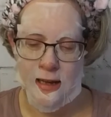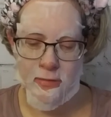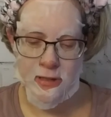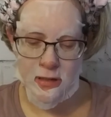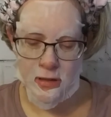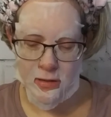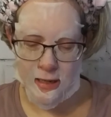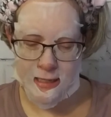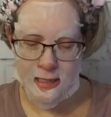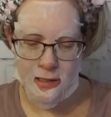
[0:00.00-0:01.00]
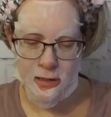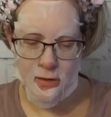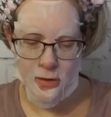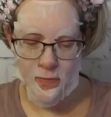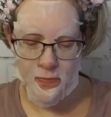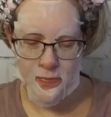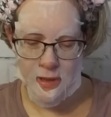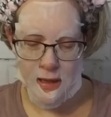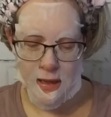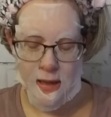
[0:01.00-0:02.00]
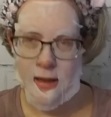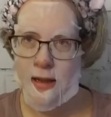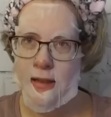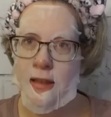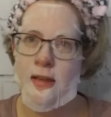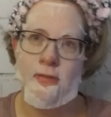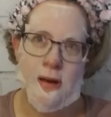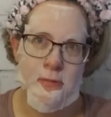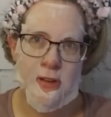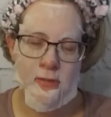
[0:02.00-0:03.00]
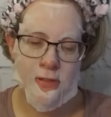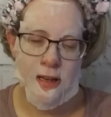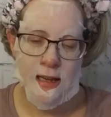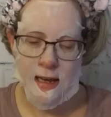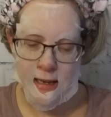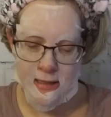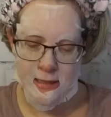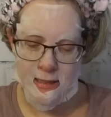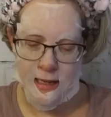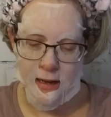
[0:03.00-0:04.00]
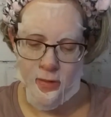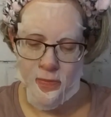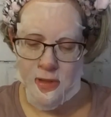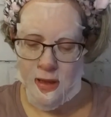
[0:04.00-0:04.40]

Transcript: I was going to, in the FabFitFun edit sale,